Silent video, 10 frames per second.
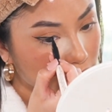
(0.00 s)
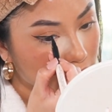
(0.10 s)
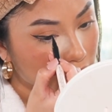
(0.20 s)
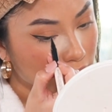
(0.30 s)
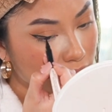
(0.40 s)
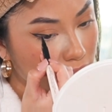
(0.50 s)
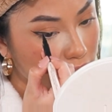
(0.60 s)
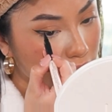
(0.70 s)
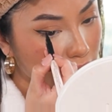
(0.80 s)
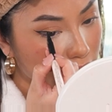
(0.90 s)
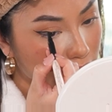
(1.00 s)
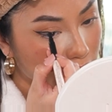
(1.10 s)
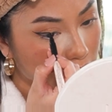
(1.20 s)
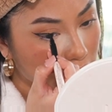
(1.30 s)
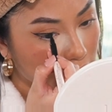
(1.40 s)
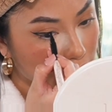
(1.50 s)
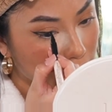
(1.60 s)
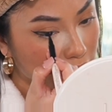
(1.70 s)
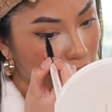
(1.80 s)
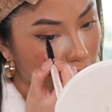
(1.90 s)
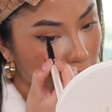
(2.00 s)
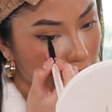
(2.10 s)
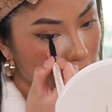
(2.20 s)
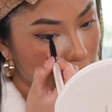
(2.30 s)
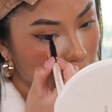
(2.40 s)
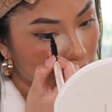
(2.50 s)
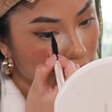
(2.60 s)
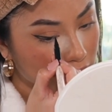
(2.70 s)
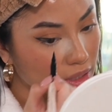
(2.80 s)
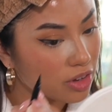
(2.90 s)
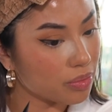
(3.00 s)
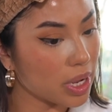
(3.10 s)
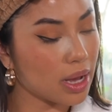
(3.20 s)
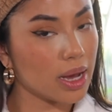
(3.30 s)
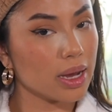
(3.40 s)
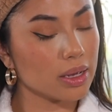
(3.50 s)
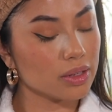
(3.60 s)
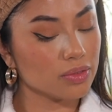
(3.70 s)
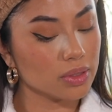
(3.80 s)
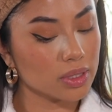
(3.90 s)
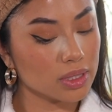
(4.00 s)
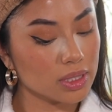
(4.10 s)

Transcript: only towards like the middle section of my eye, if you can